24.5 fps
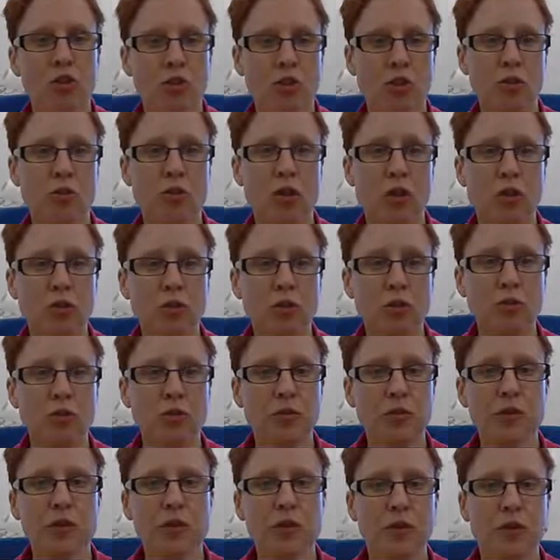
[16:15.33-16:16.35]
So in
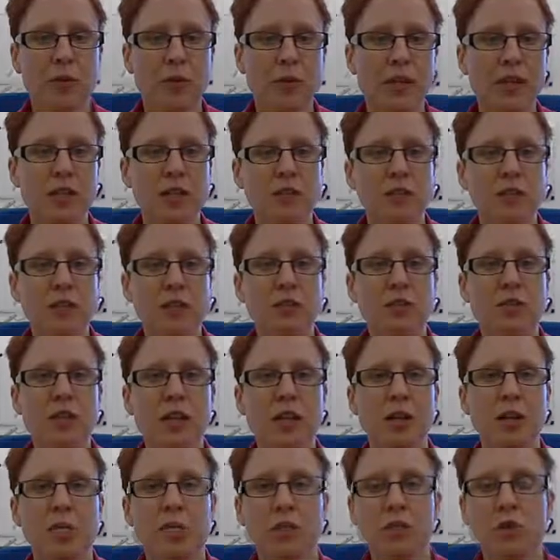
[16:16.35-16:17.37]
terms of evaluation, it's
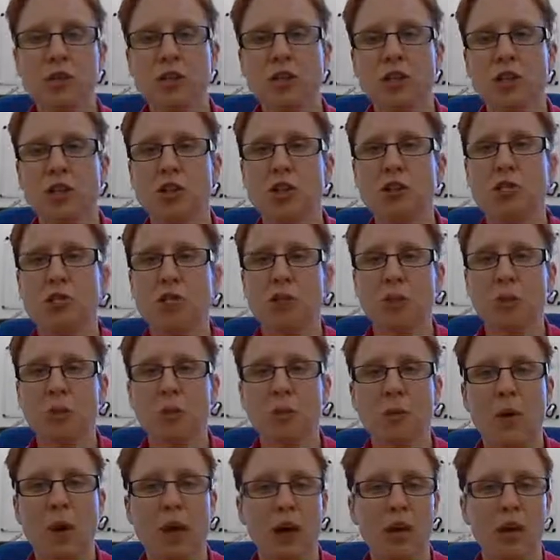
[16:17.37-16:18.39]
really important that you do
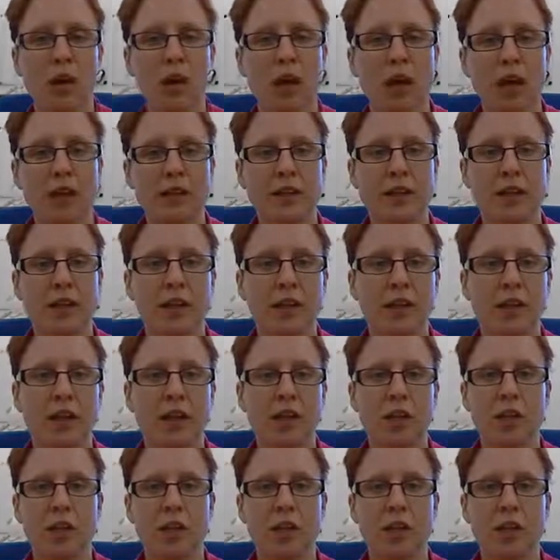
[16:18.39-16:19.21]
that well and that